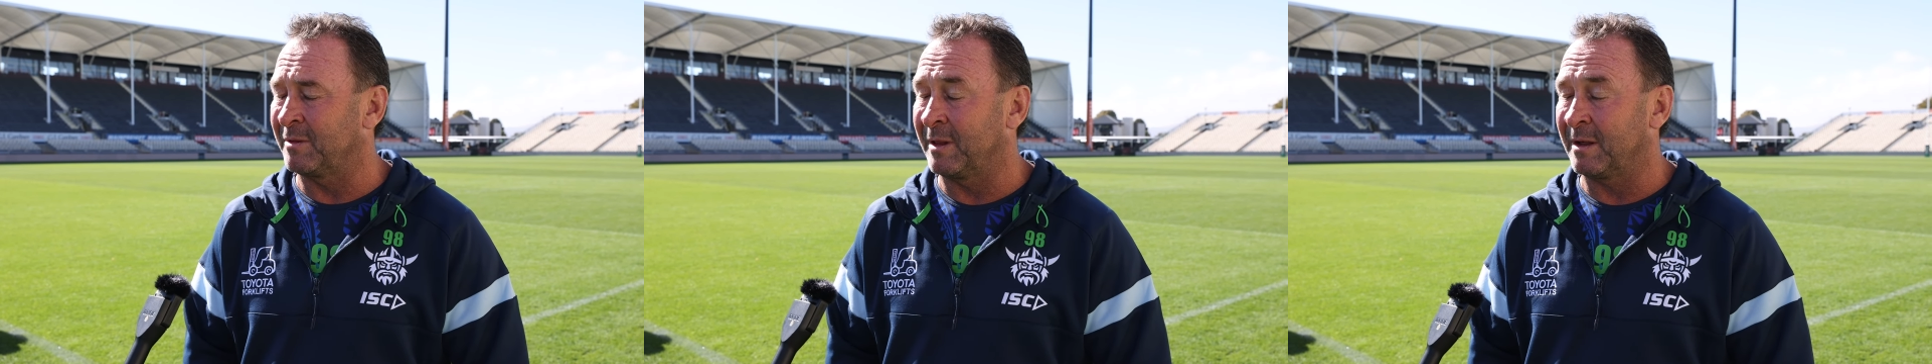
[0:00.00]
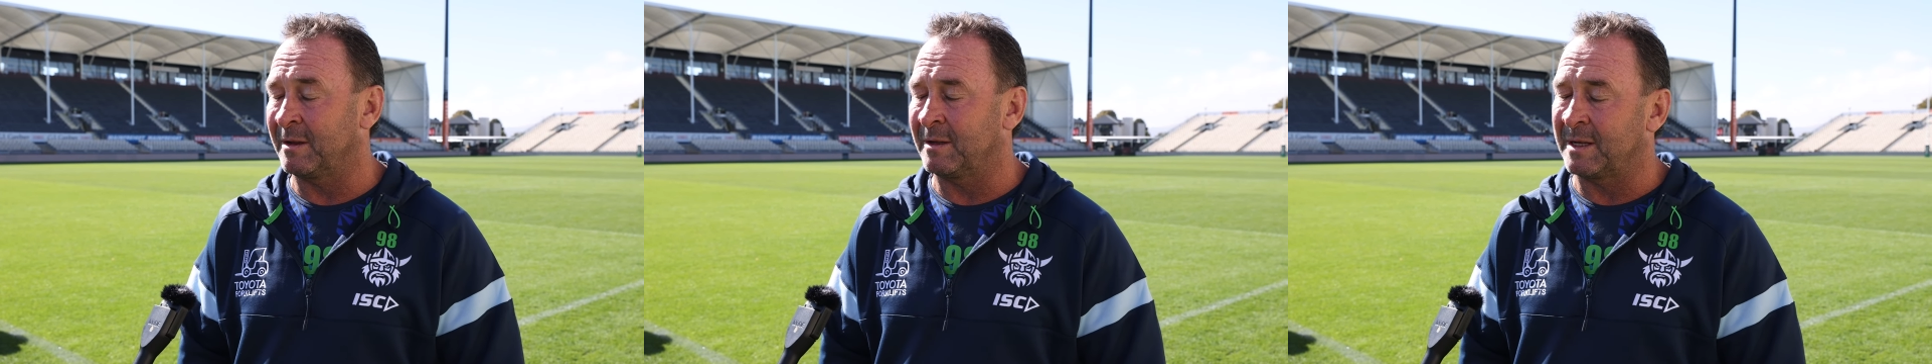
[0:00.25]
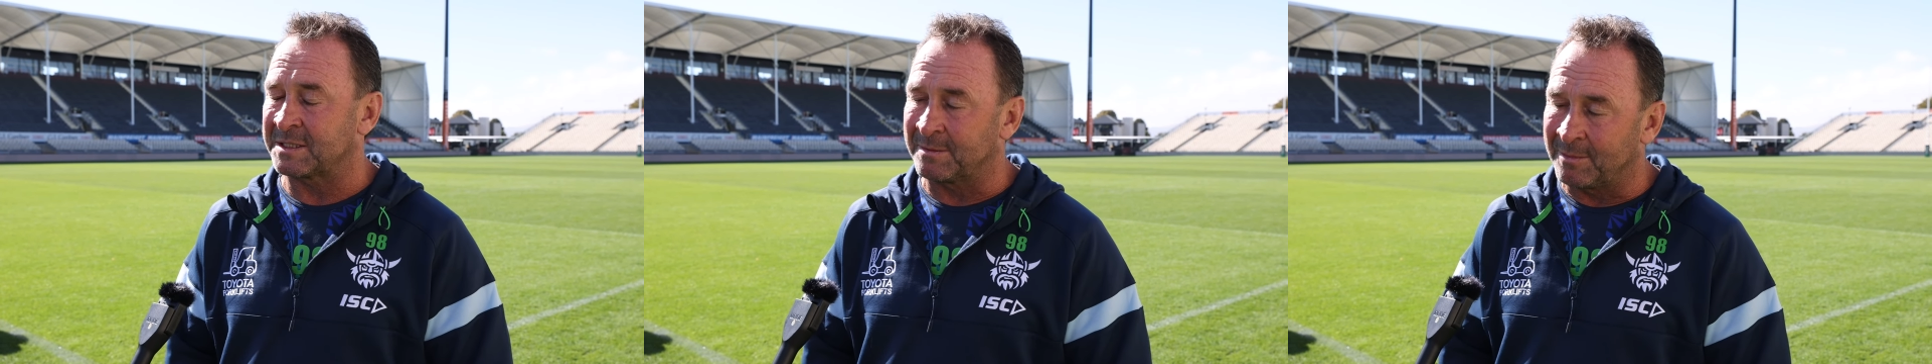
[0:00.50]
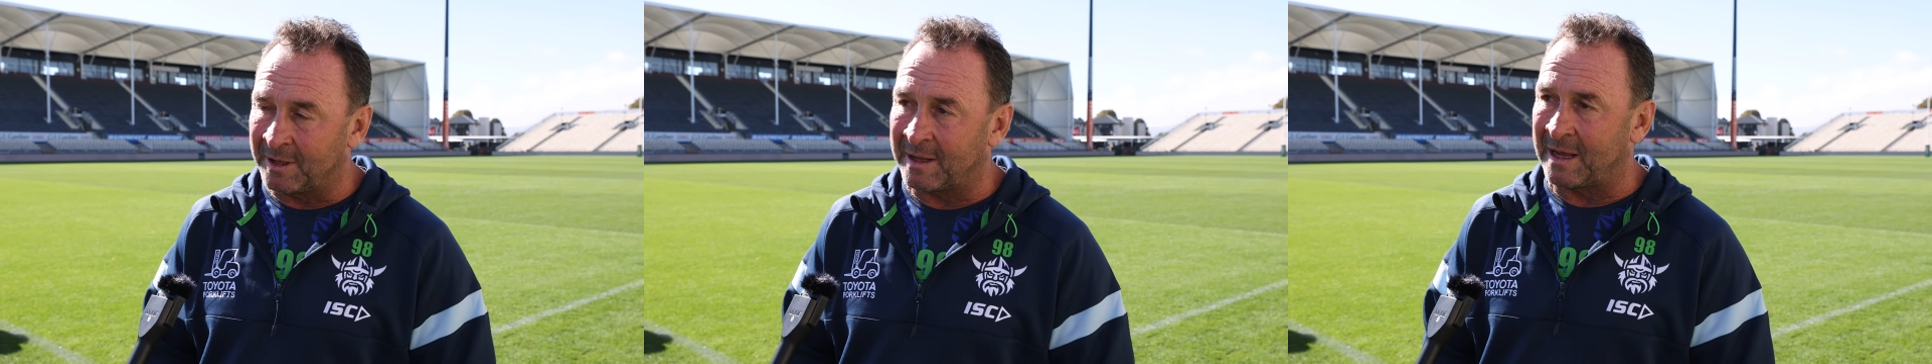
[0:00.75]
That
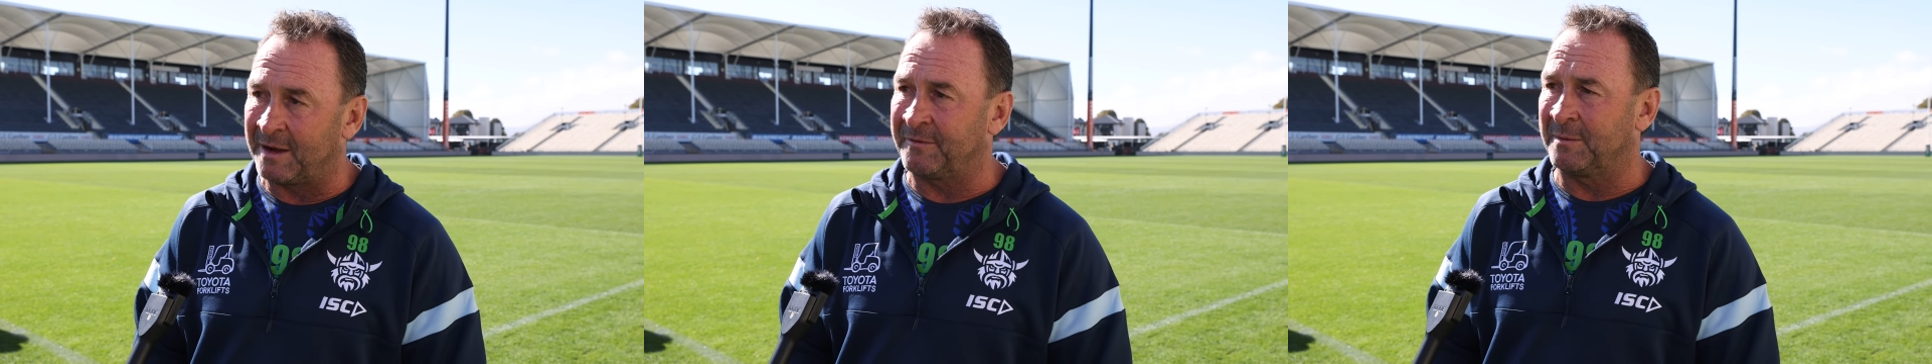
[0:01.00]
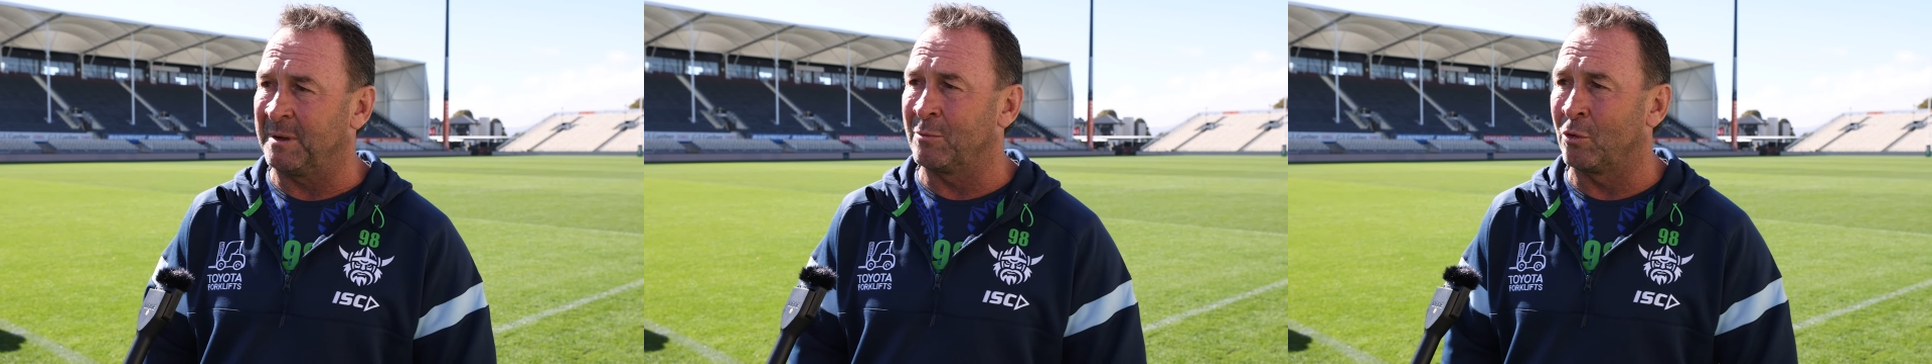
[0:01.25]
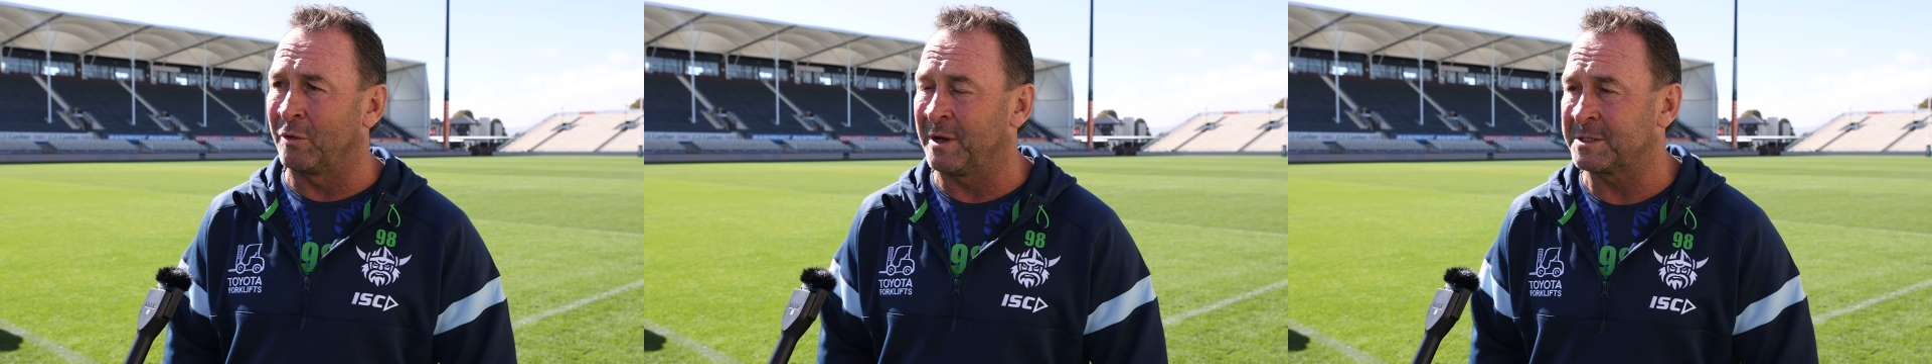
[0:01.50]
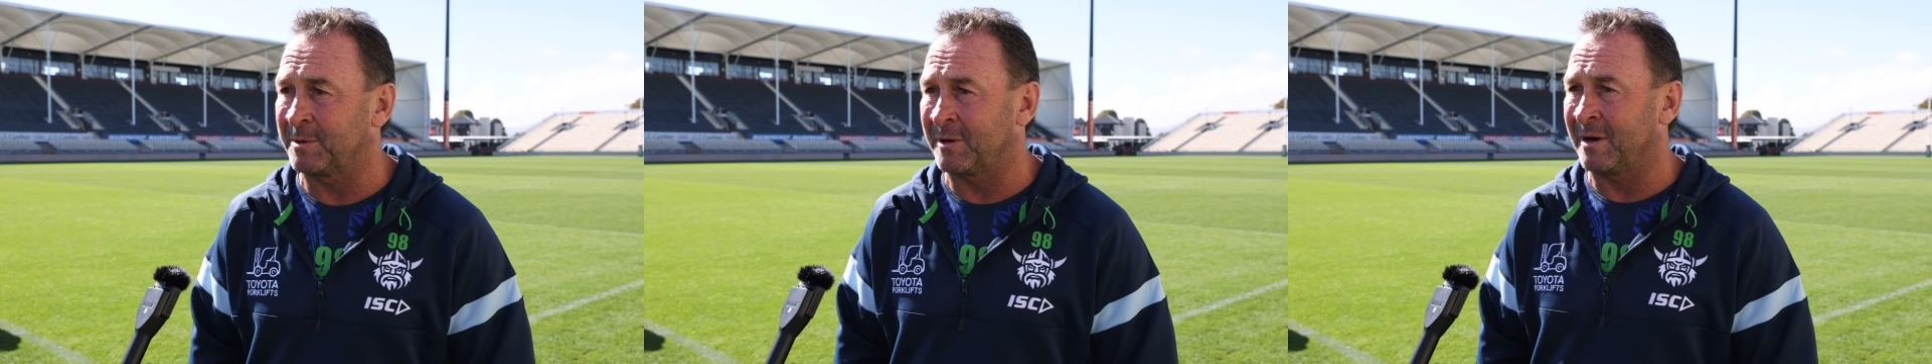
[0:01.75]
doesn't mean they have to be more
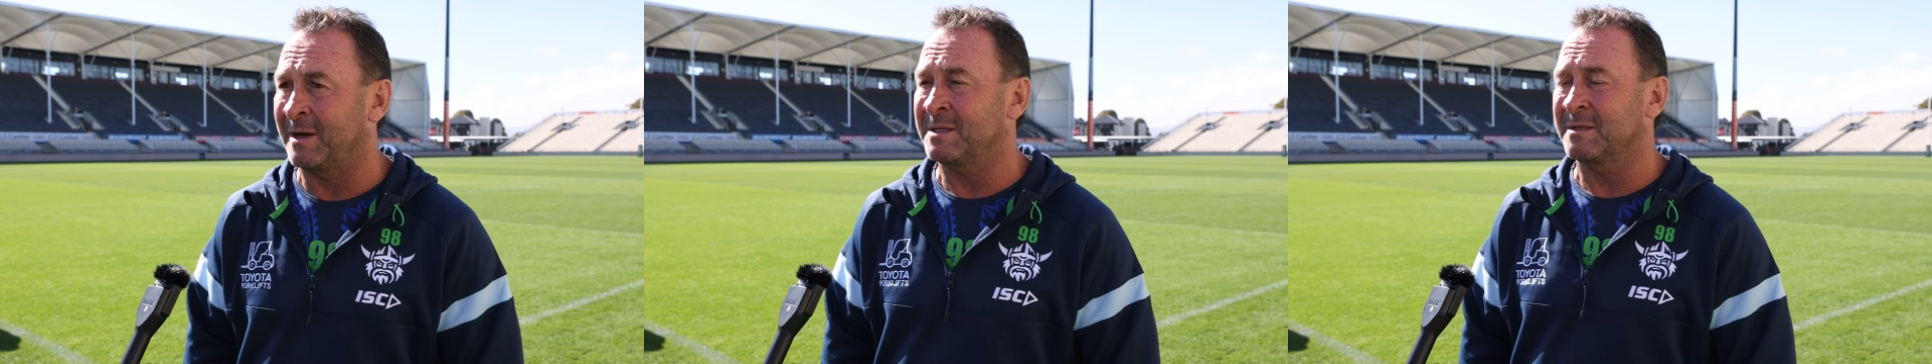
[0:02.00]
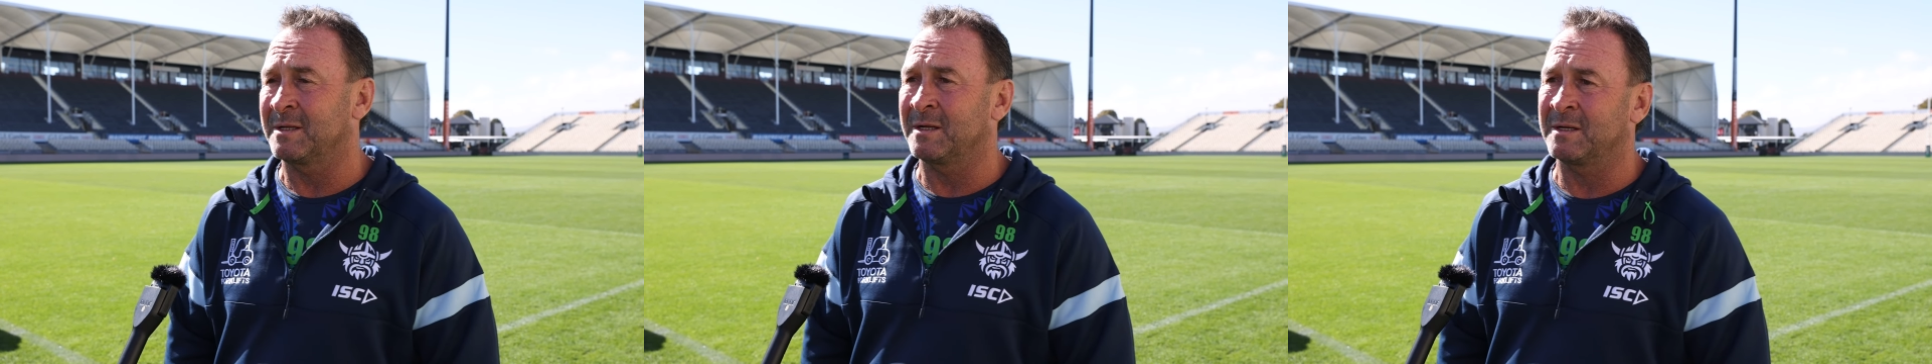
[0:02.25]
desperate to us.